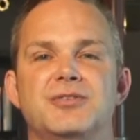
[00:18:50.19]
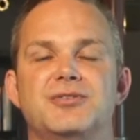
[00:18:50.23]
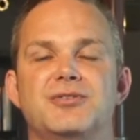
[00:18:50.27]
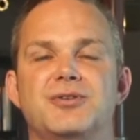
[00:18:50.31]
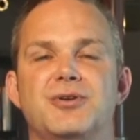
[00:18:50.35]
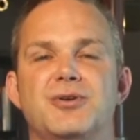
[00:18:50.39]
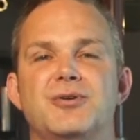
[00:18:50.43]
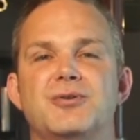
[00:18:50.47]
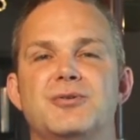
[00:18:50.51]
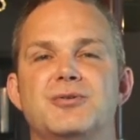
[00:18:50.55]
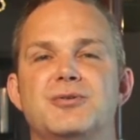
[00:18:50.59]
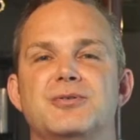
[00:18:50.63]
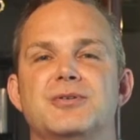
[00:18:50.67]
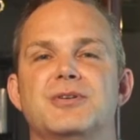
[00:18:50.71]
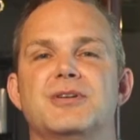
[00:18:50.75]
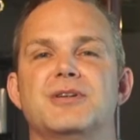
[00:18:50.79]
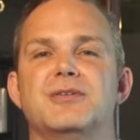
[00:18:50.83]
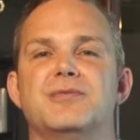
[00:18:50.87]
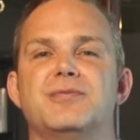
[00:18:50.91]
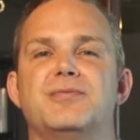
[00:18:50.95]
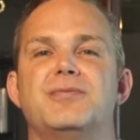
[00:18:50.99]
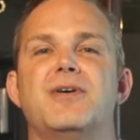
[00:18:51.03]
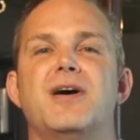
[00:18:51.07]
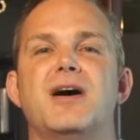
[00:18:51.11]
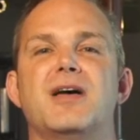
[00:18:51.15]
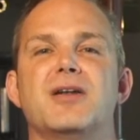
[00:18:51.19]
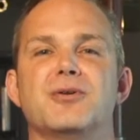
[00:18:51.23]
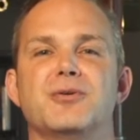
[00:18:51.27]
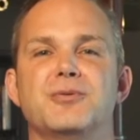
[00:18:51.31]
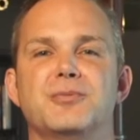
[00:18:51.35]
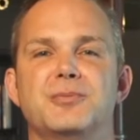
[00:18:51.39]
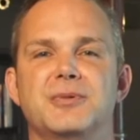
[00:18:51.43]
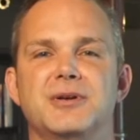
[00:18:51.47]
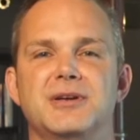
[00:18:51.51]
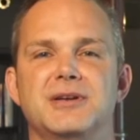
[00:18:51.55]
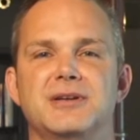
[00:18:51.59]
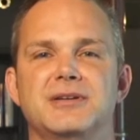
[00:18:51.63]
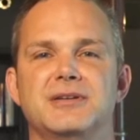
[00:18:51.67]
turn, and follow
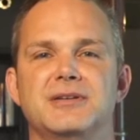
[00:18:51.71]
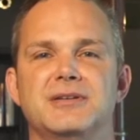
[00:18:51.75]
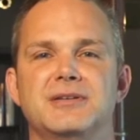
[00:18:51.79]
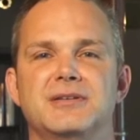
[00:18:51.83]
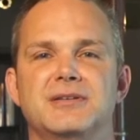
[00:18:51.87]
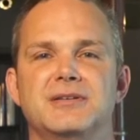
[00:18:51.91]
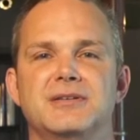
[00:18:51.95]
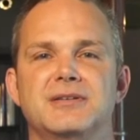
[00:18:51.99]
me.